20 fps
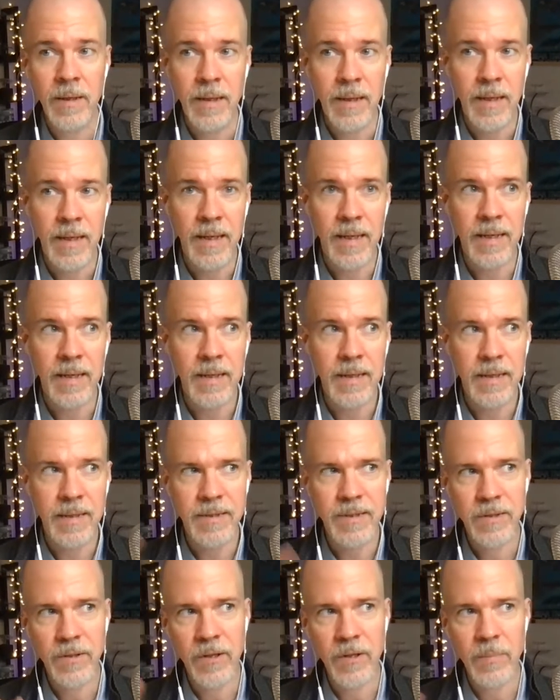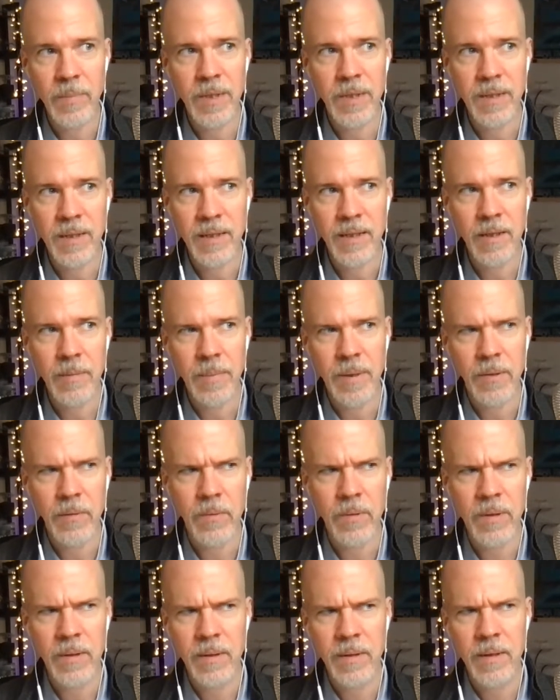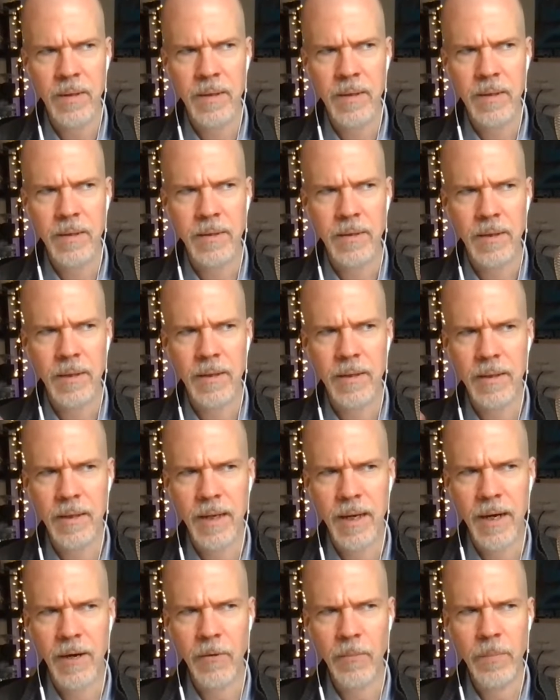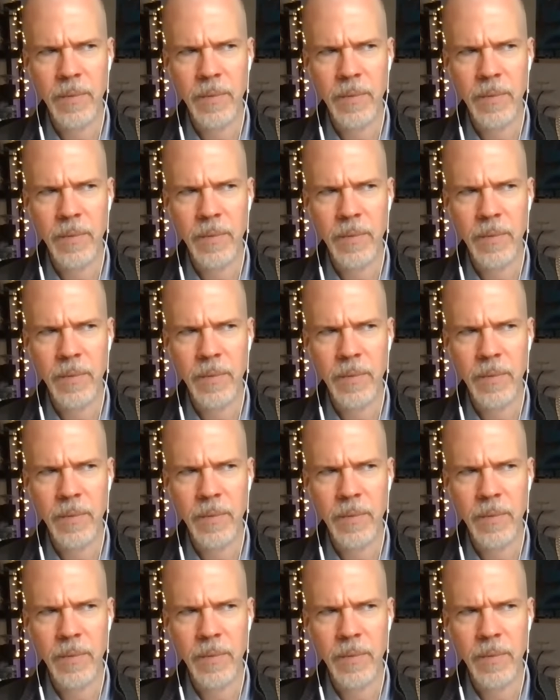And it started me thinking about how